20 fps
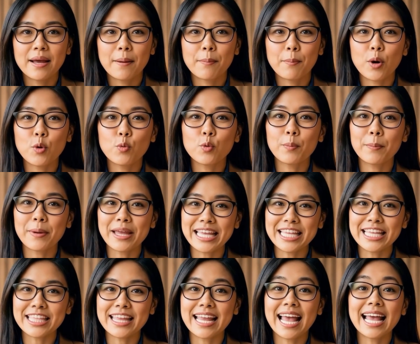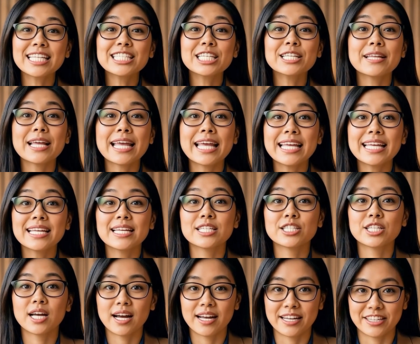but repeated activity
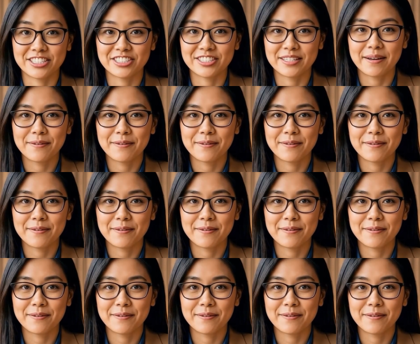does.